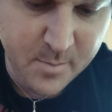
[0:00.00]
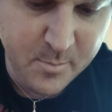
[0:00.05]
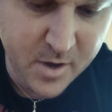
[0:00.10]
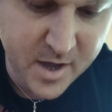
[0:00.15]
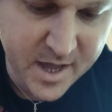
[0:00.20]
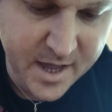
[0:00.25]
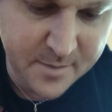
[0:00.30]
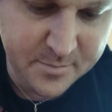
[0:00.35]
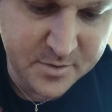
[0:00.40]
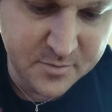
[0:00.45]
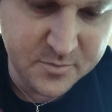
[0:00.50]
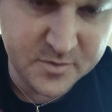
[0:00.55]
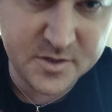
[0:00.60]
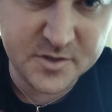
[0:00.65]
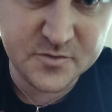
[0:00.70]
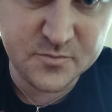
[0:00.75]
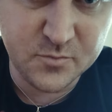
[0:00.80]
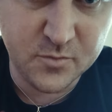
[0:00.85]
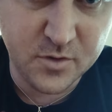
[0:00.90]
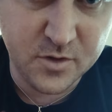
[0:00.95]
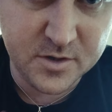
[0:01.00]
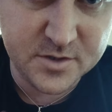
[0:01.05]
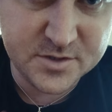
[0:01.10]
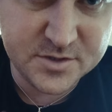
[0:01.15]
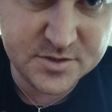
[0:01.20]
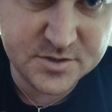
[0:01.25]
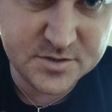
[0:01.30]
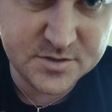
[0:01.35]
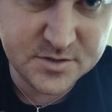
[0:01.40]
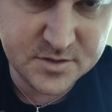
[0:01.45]
Am I happy with this
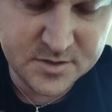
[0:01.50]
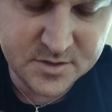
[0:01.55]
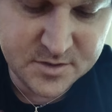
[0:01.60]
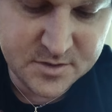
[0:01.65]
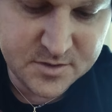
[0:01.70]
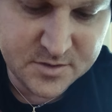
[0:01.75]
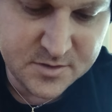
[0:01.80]
watch